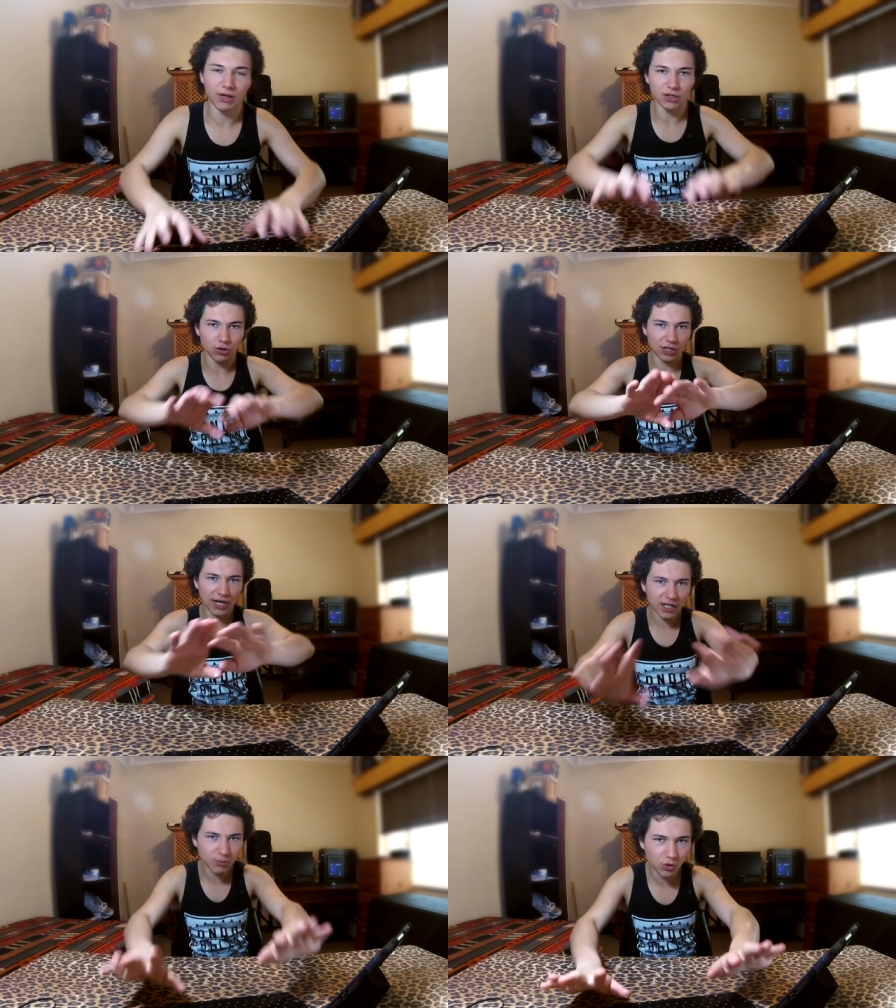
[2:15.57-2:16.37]
But not
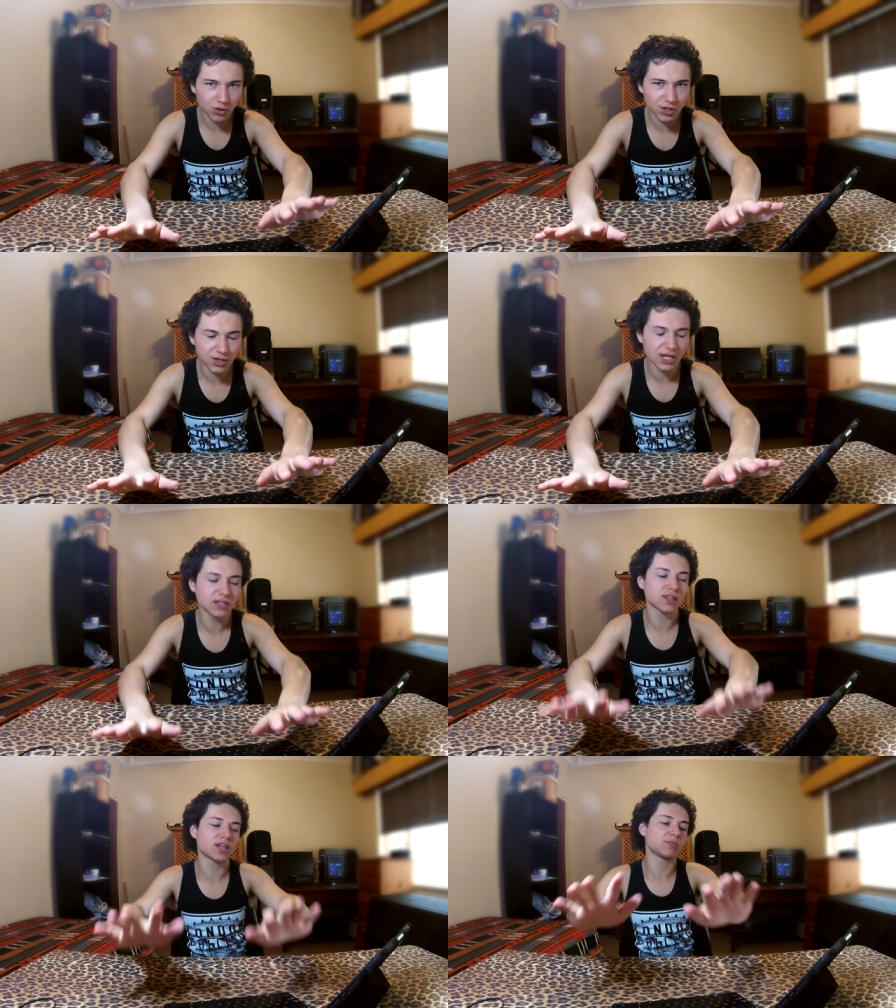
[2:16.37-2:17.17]
any more than
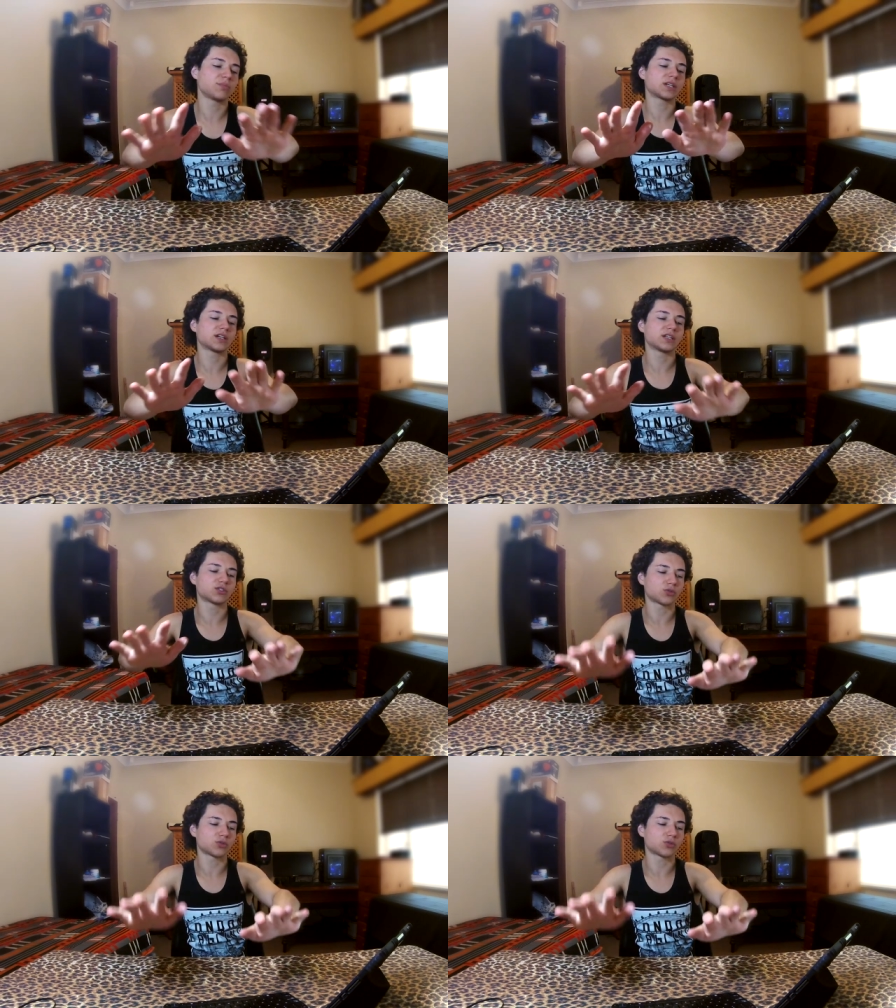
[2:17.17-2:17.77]
that, there, because